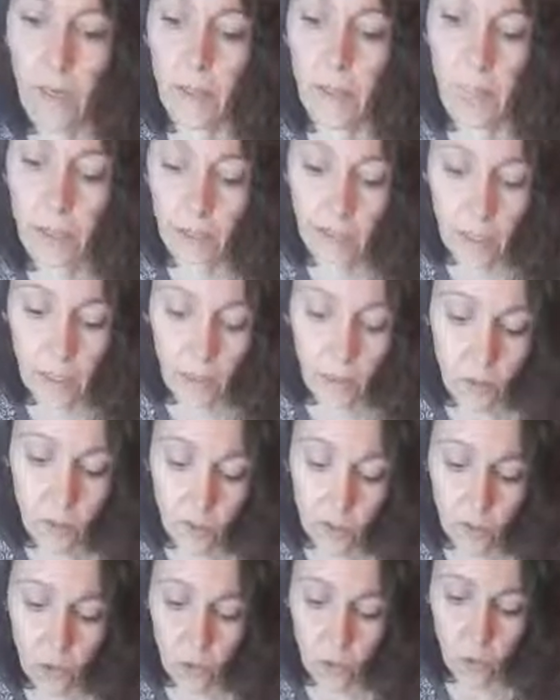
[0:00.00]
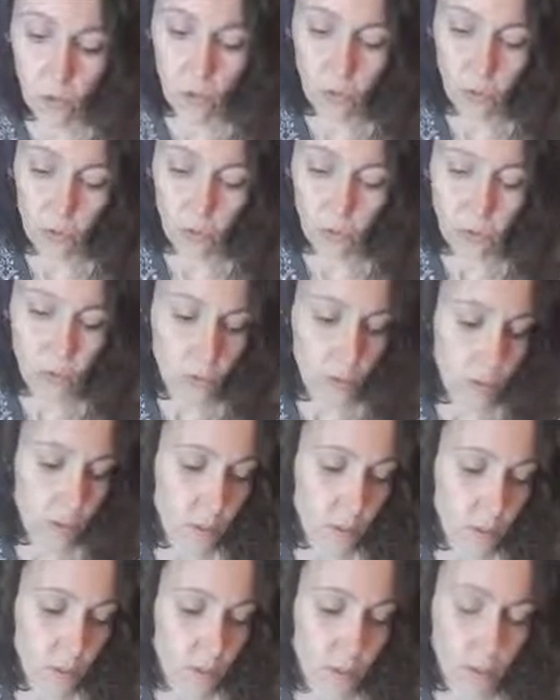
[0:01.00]
And then I also
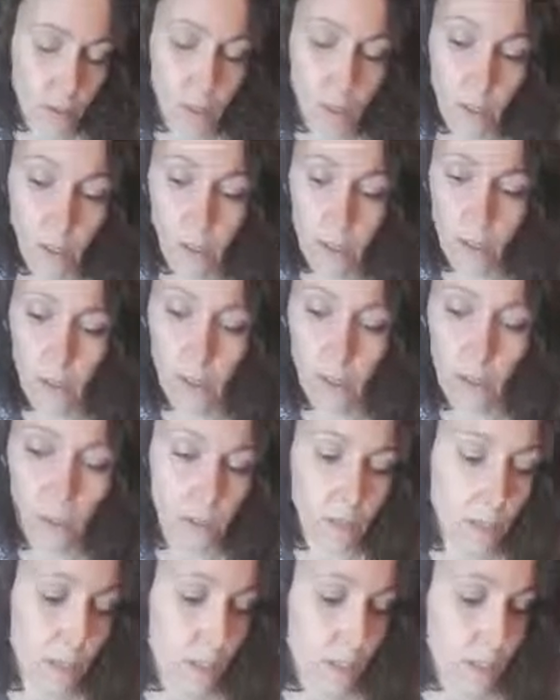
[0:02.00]
used a